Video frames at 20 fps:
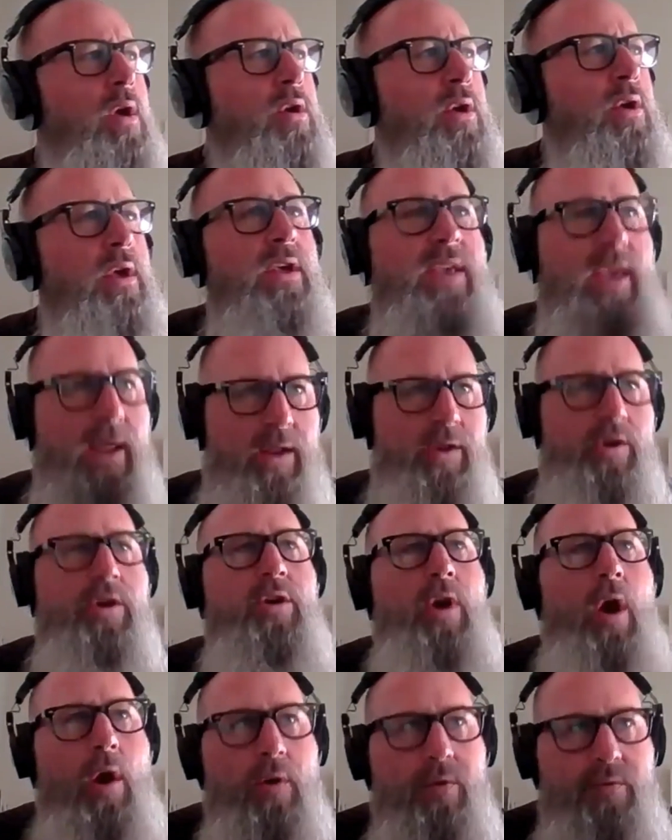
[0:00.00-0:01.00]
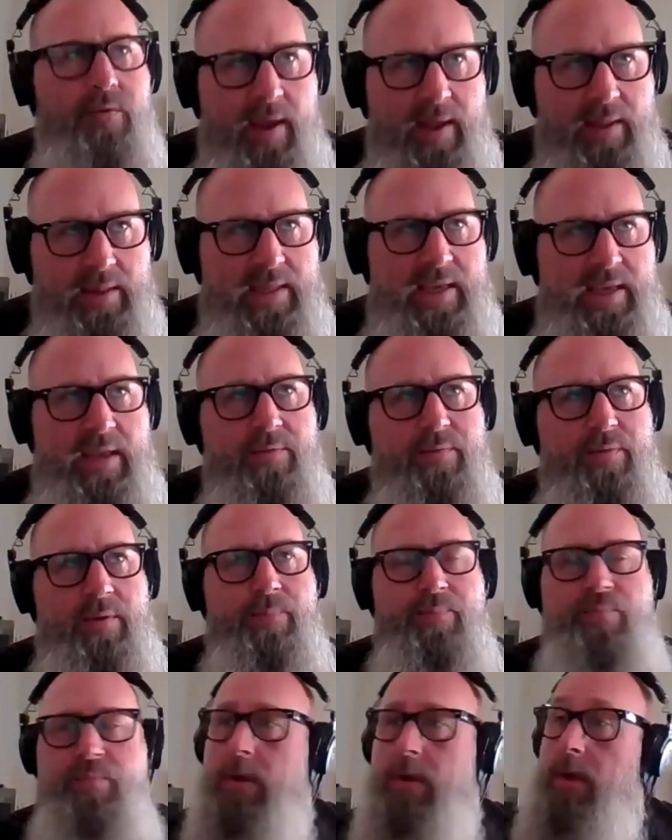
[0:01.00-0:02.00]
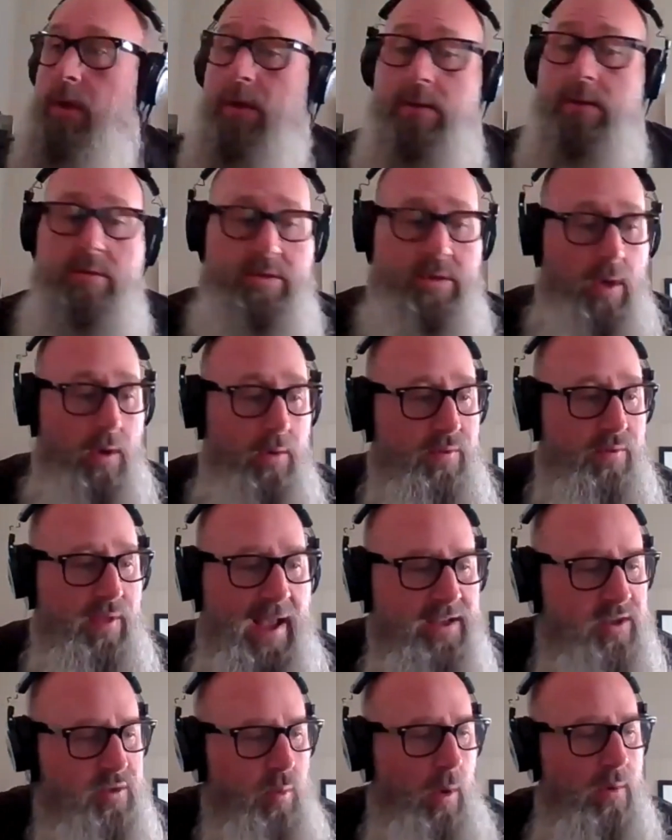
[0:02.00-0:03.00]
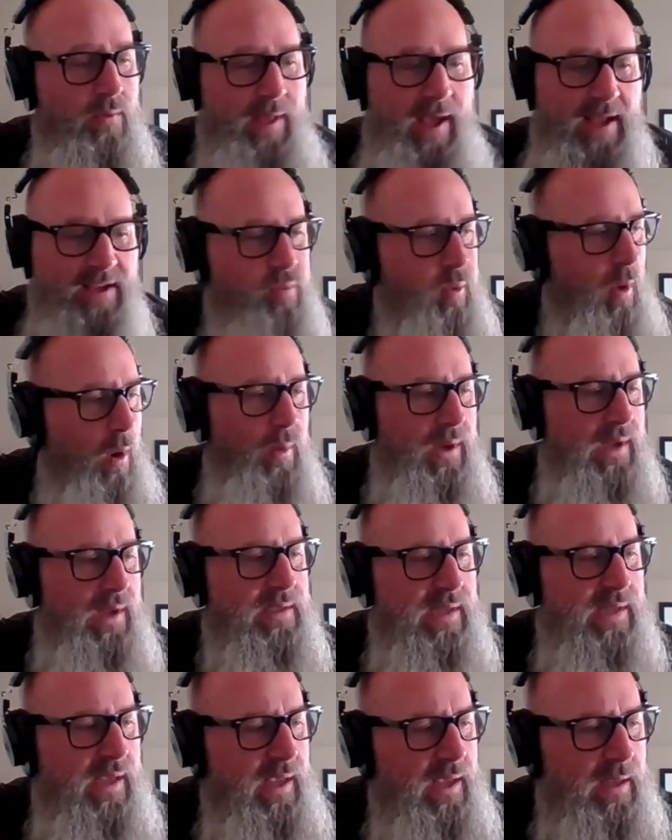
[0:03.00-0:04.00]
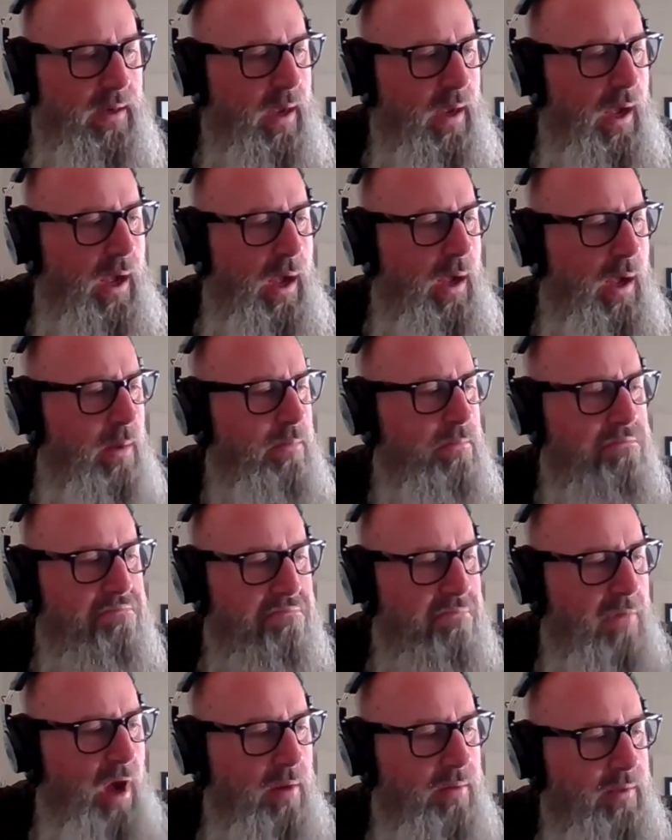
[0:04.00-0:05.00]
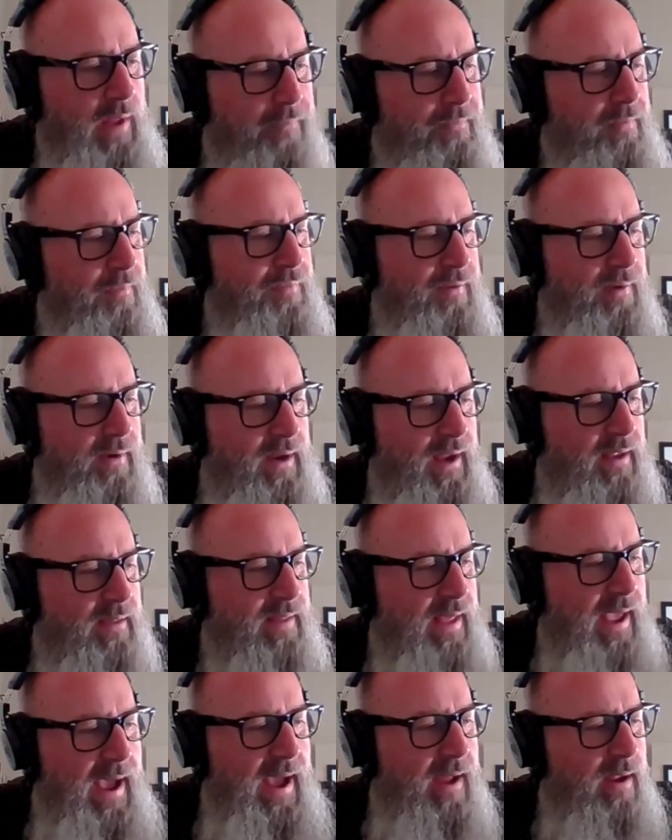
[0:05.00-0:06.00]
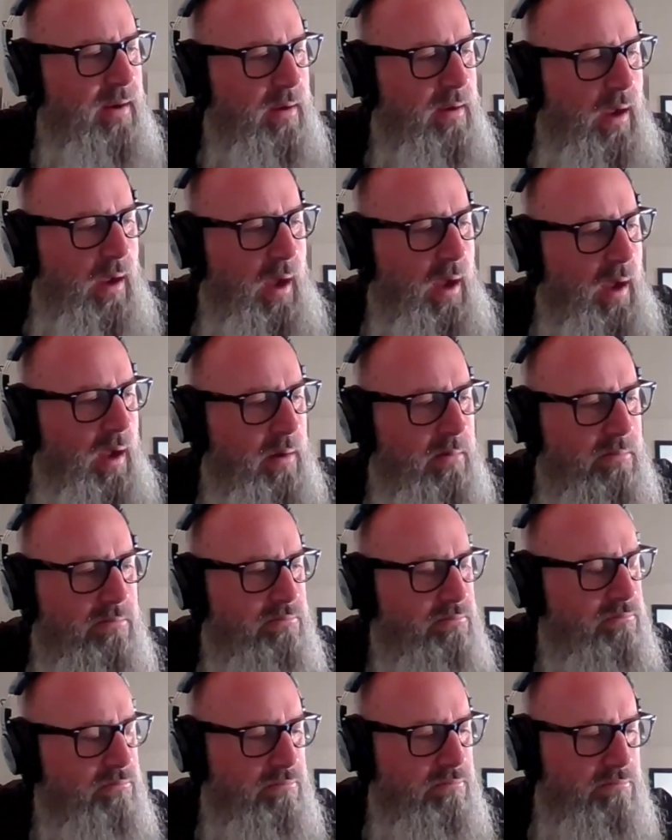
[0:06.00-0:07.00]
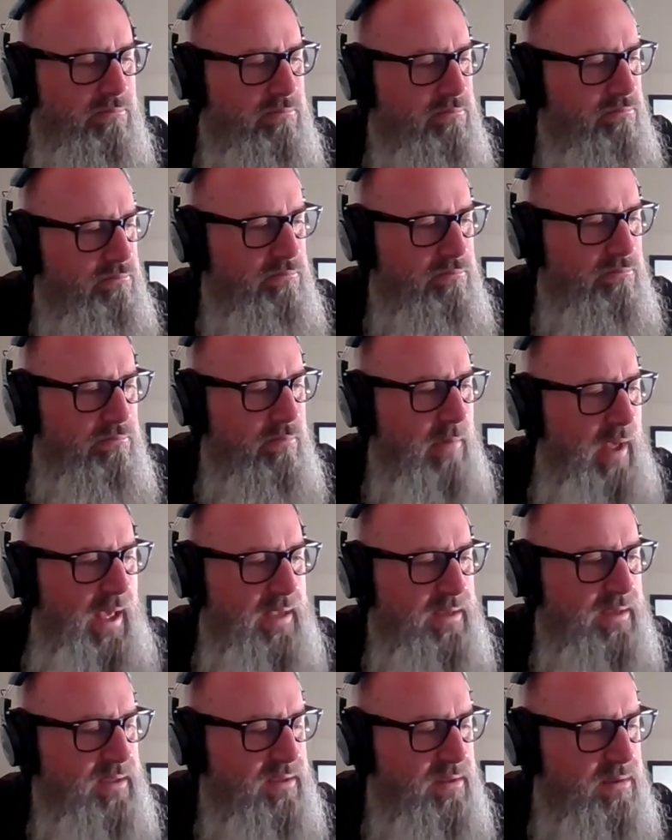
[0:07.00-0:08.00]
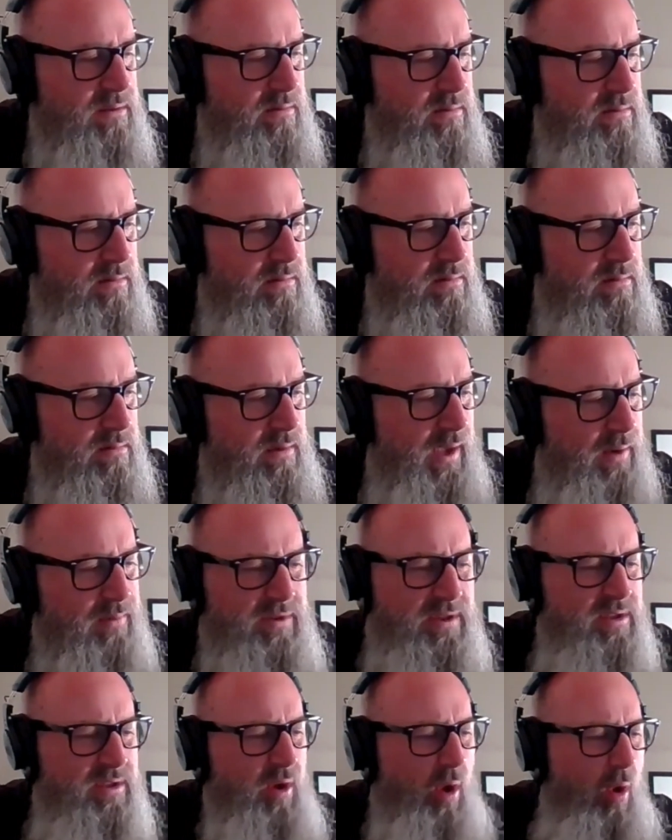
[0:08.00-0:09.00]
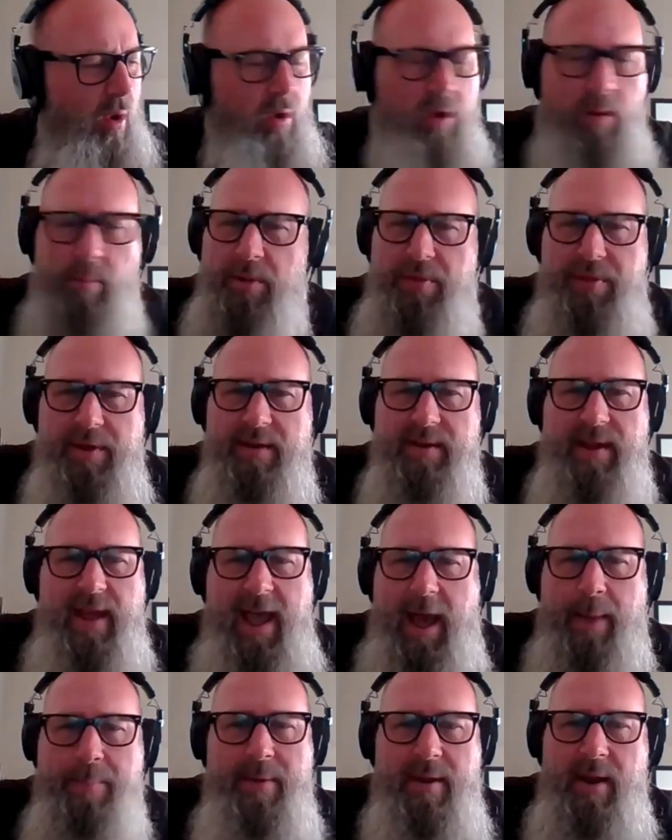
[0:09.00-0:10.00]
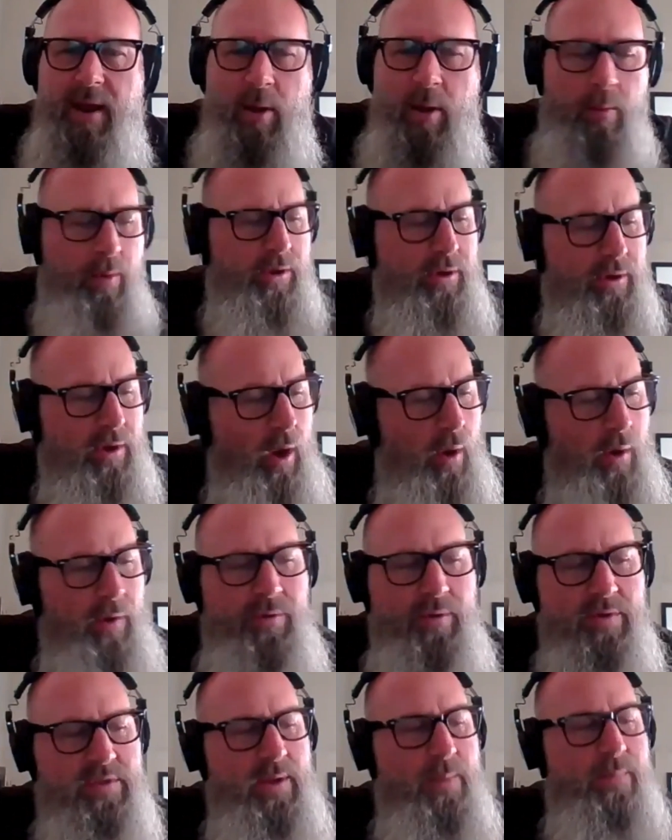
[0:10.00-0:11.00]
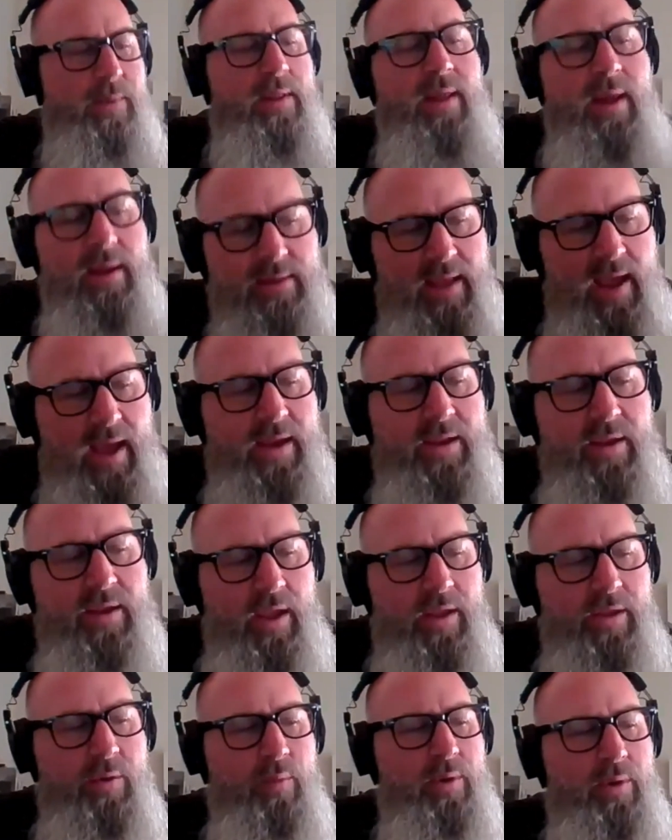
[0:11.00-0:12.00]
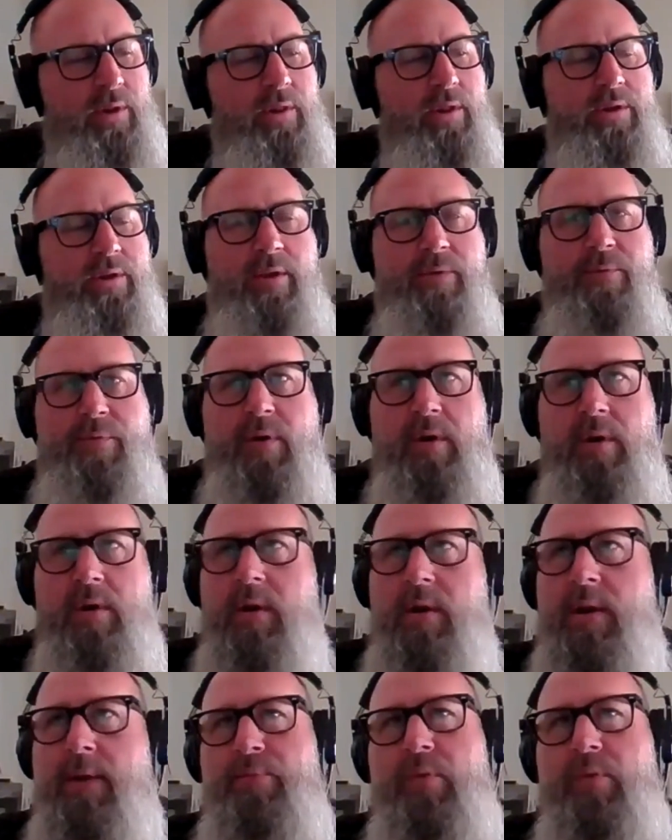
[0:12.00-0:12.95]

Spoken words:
Get in your cars and leave. So that's what we did. I'll never forget that. As that was just a horrible thing to happen when you're going through something like that, and you're really looking for.